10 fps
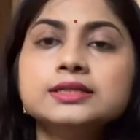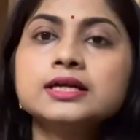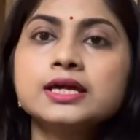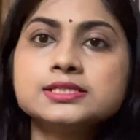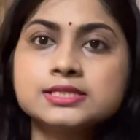
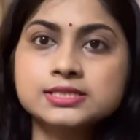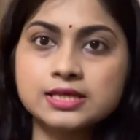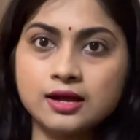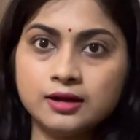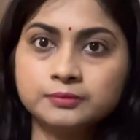other
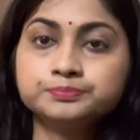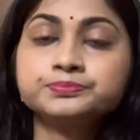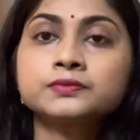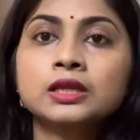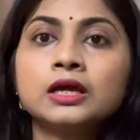cases are,
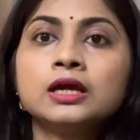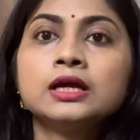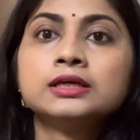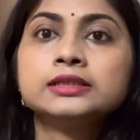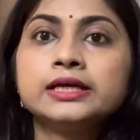
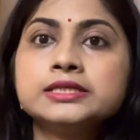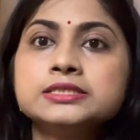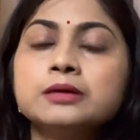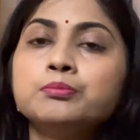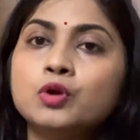there
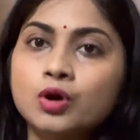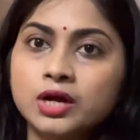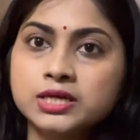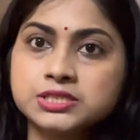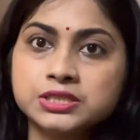is a
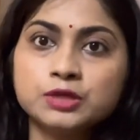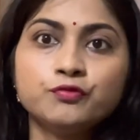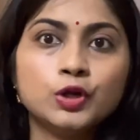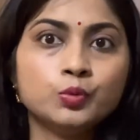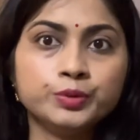blockage in the
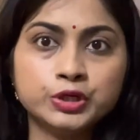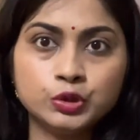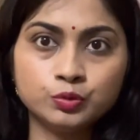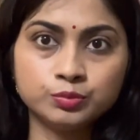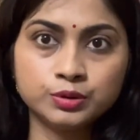fallopian
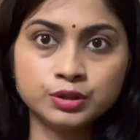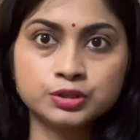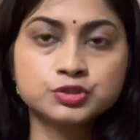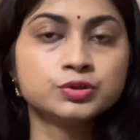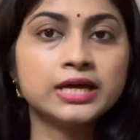tube.
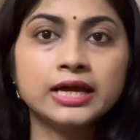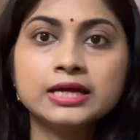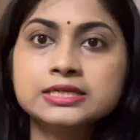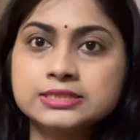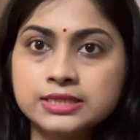So the
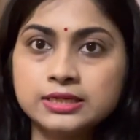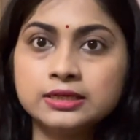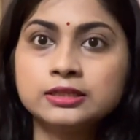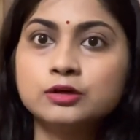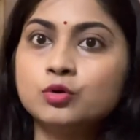egg is
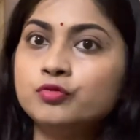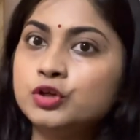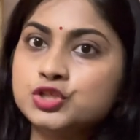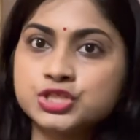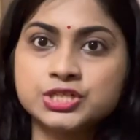there, the
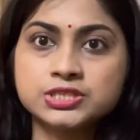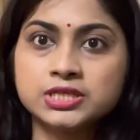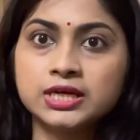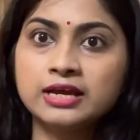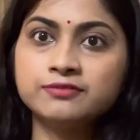ovulation is
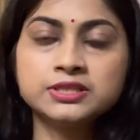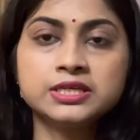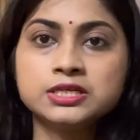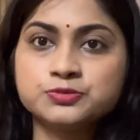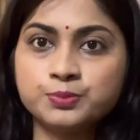there,
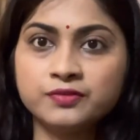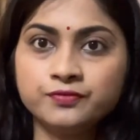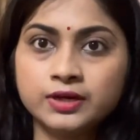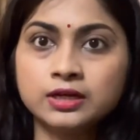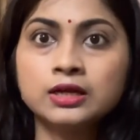everything is
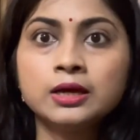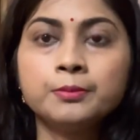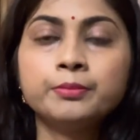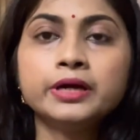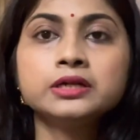perfect,
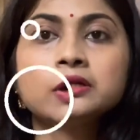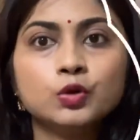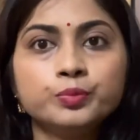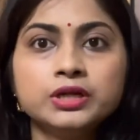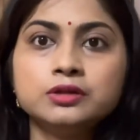but
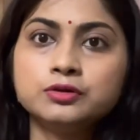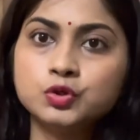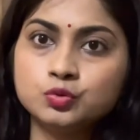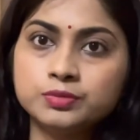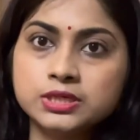fallopian
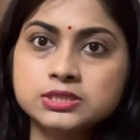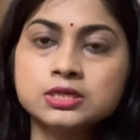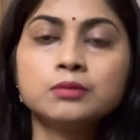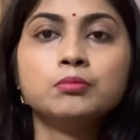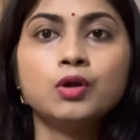tube
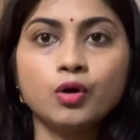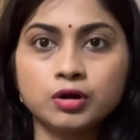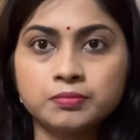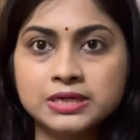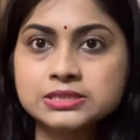is
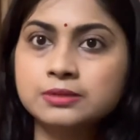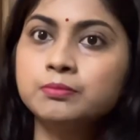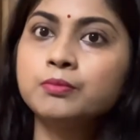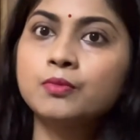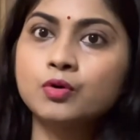blocked by
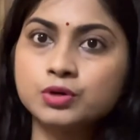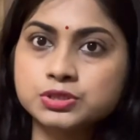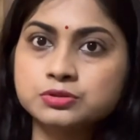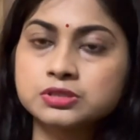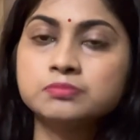some
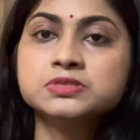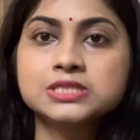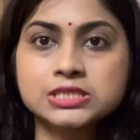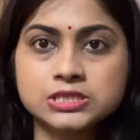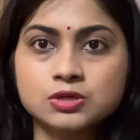cause, some
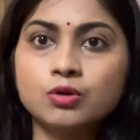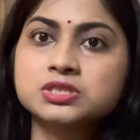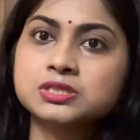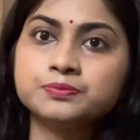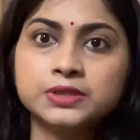cyst
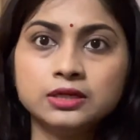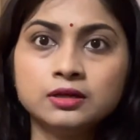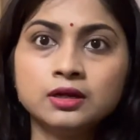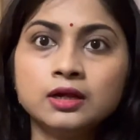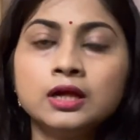or
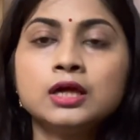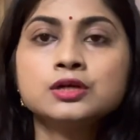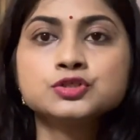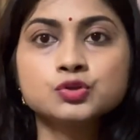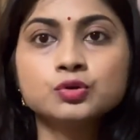something.
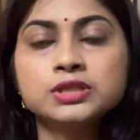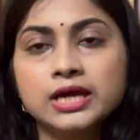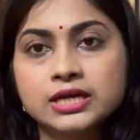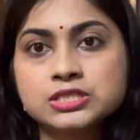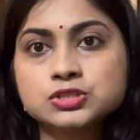So
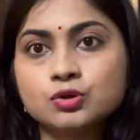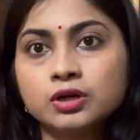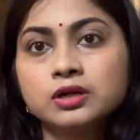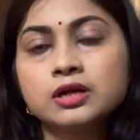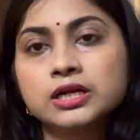the egg is
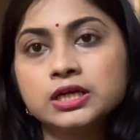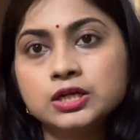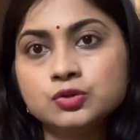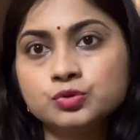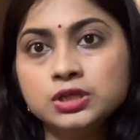not
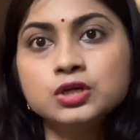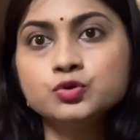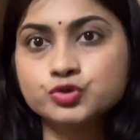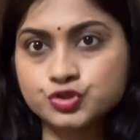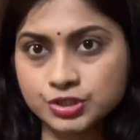getting into the
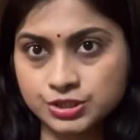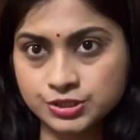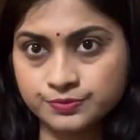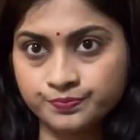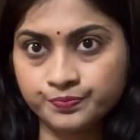uterus.